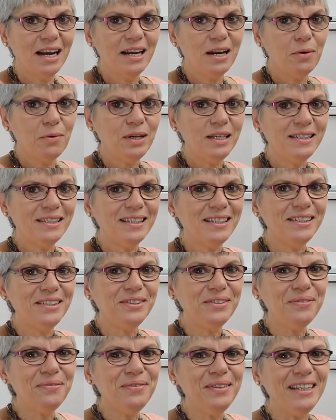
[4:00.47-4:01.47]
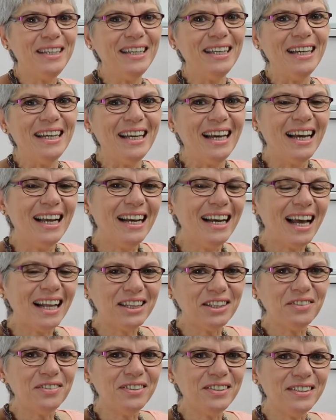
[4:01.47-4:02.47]
Now listen to me, a
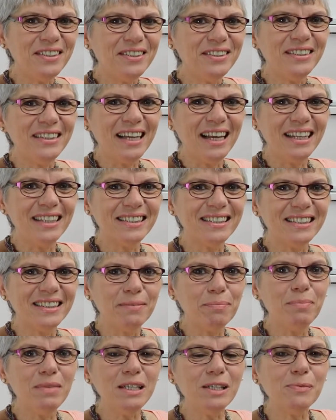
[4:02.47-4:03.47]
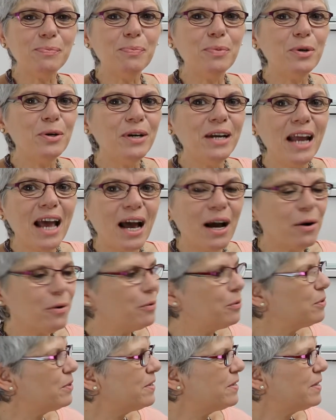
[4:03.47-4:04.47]
lot of students
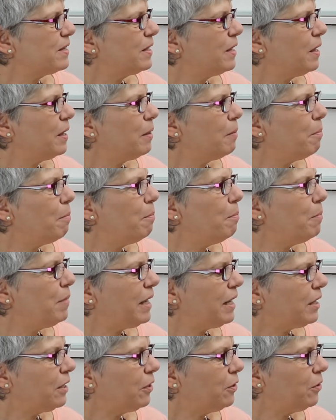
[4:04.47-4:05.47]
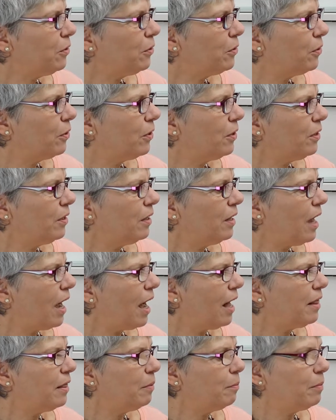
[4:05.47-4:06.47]
mispronounce mejor
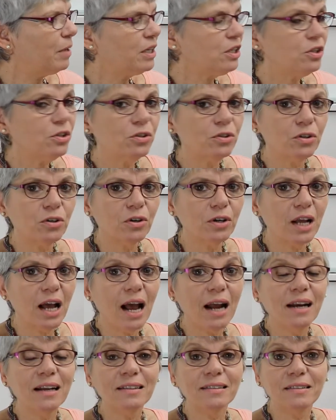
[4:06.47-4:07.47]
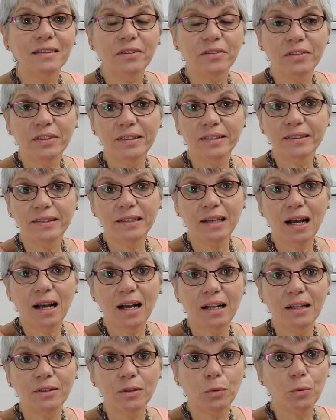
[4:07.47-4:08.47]
and mayor, and as a
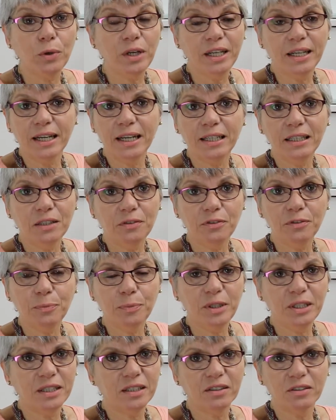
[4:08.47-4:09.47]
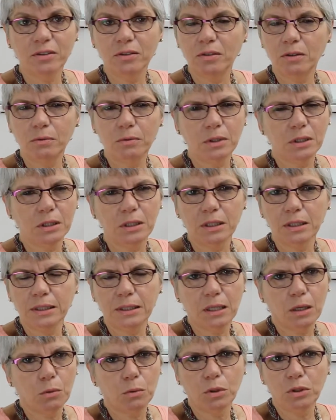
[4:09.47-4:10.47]
result, we native speakers don't
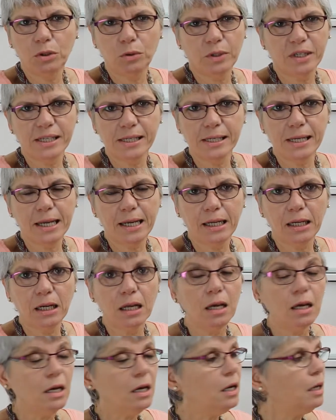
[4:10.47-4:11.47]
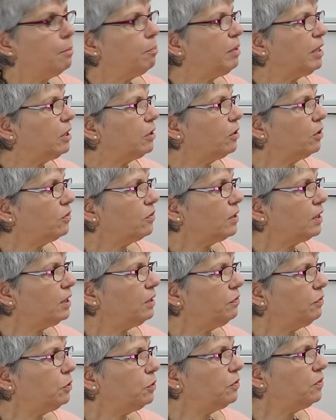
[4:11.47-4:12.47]
understand what you are saying, because
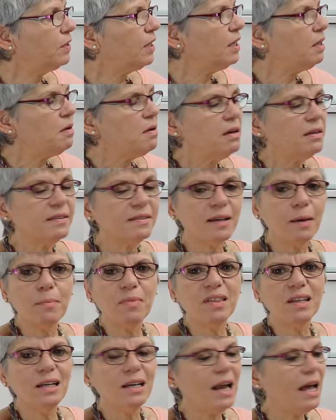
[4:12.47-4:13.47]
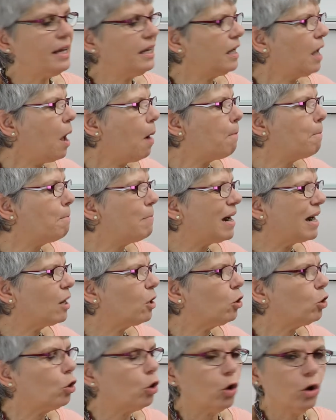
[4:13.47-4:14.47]
if you say something like
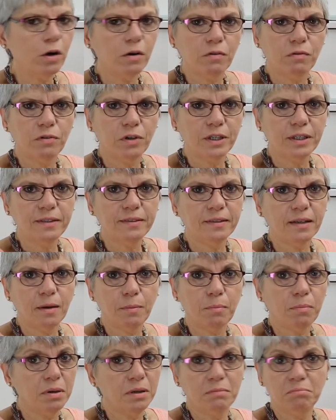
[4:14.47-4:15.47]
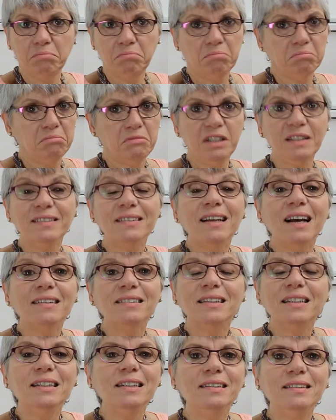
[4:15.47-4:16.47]
mejor, for example, this
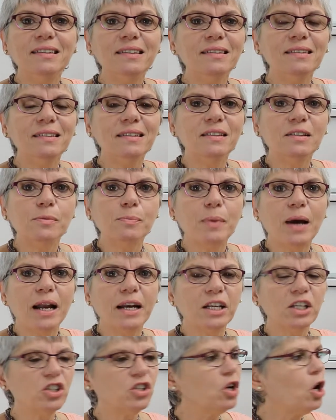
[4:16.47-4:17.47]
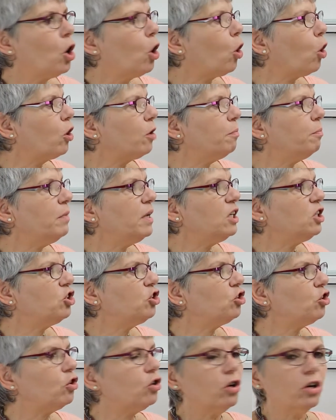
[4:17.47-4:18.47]
doesn't exist in Spanish, or
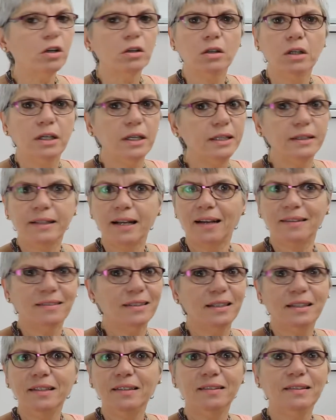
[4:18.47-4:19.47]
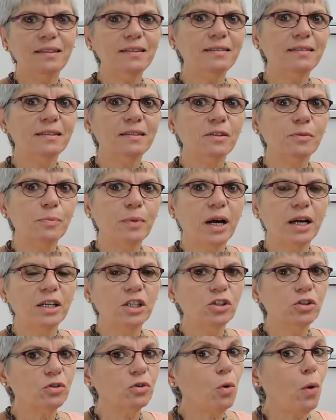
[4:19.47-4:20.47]
mayor, it doesn't exist in
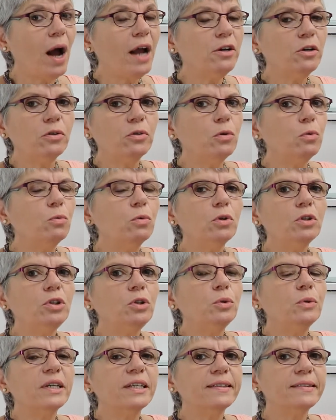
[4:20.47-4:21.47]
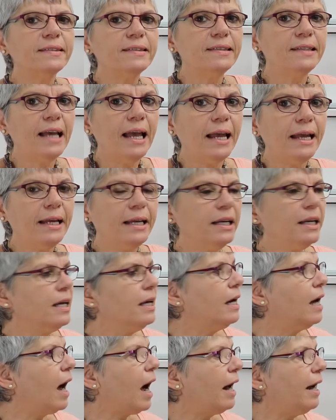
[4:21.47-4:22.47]
Spanish. So I don't know what you are saying,
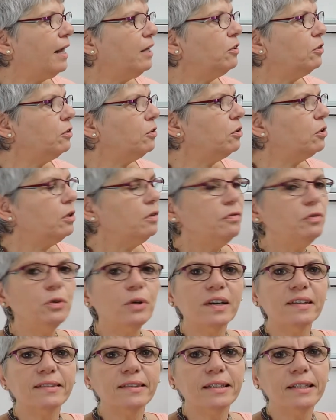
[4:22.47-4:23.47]
and I don't know if you are